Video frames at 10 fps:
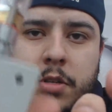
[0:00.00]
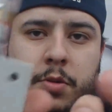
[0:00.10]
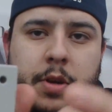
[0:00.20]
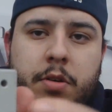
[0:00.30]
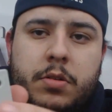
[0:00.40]
was
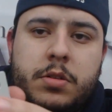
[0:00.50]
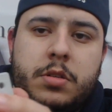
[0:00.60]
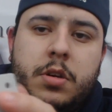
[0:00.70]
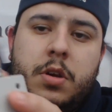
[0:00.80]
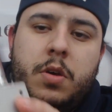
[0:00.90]
3
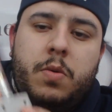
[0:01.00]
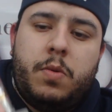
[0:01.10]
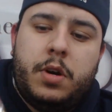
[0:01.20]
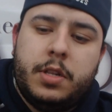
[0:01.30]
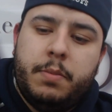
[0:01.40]
holes.
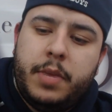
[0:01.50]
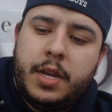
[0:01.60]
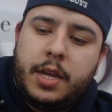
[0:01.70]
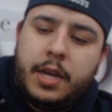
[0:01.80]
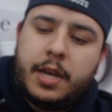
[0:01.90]
Well, on the
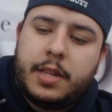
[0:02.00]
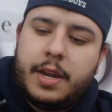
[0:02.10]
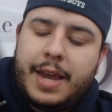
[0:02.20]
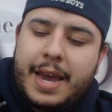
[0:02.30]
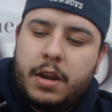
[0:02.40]
Mini and the
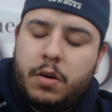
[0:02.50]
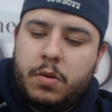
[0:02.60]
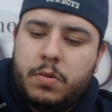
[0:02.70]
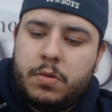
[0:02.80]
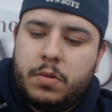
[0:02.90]

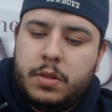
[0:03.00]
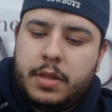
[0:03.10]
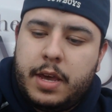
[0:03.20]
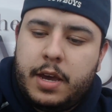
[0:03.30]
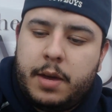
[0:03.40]
Nano,
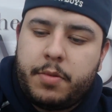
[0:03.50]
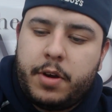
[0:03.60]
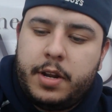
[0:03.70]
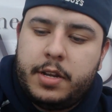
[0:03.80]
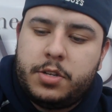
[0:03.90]
they
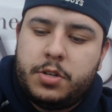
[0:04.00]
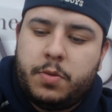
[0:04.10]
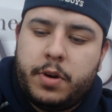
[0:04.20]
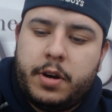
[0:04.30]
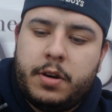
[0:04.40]
upgraded it to
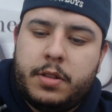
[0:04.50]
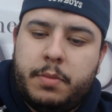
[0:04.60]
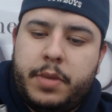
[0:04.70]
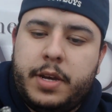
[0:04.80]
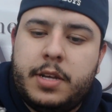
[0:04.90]
where
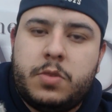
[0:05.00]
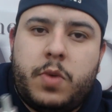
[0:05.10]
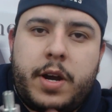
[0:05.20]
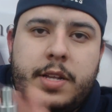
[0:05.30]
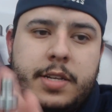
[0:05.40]
the biggest,
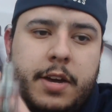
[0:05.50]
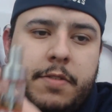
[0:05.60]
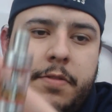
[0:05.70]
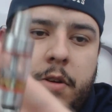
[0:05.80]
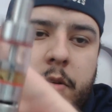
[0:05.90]
widest
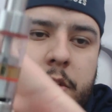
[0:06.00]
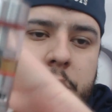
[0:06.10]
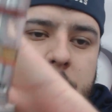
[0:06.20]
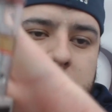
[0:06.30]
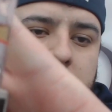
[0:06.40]
airflow is
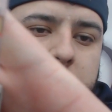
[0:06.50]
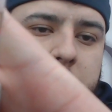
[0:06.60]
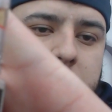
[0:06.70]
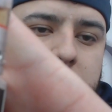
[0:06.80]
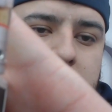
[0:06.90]
just a
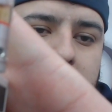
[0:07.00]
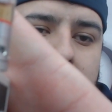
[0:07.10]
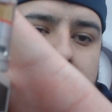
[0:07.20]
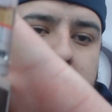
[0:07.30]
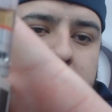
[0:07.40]
big
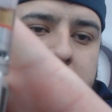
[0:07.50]
slot.